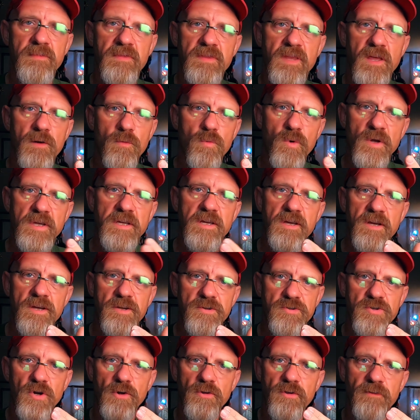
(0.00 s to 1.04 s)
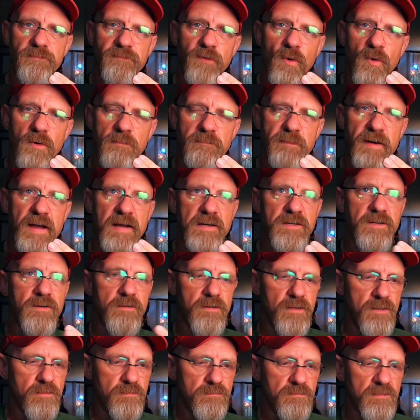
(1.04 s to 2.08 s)
that we can control the form
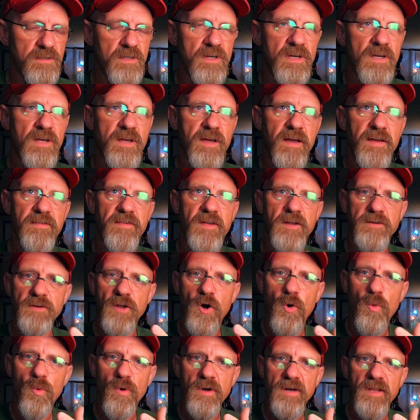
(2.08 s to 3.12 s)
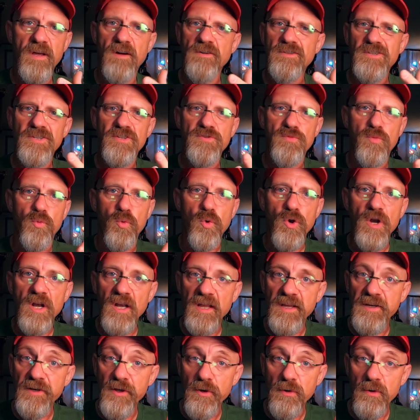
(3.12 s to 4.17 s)
factor on, and that no one else is
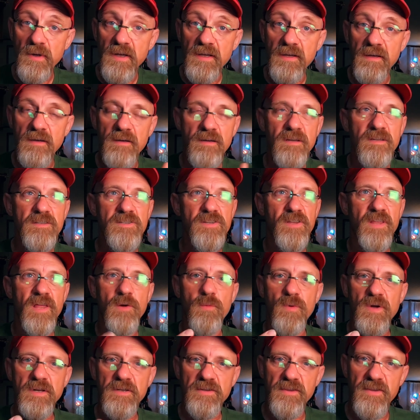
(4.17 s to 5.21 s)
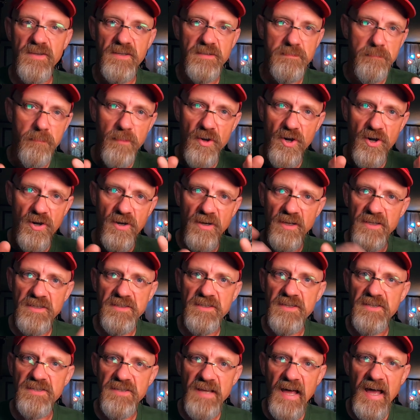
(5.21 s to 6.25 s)
really doing. So they went to this mirrorless
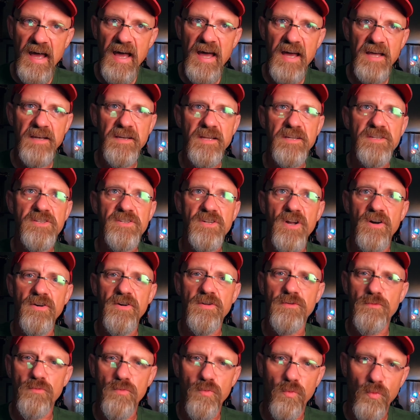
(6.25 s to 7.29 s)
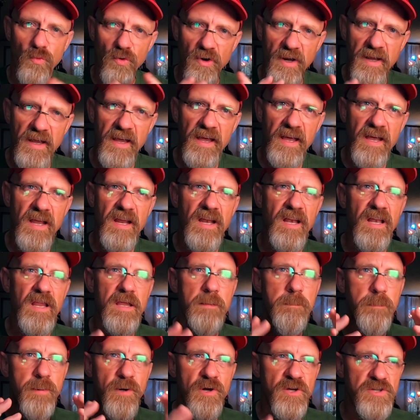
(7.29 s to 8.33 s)
design and started really
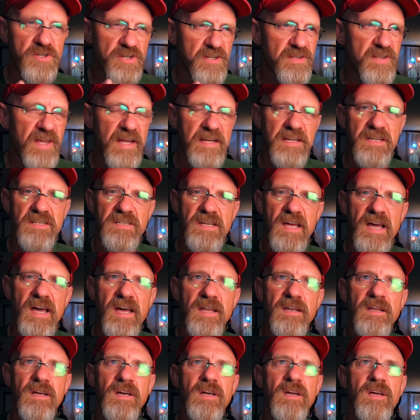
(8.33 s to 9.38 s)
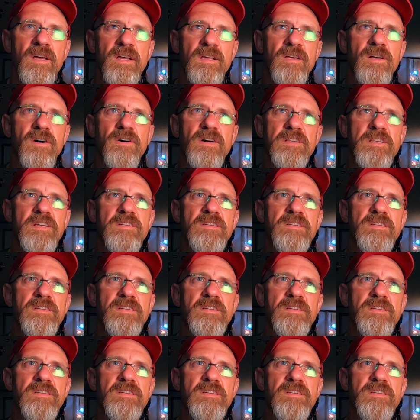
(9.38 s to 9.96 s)
pushing that design. You know, at the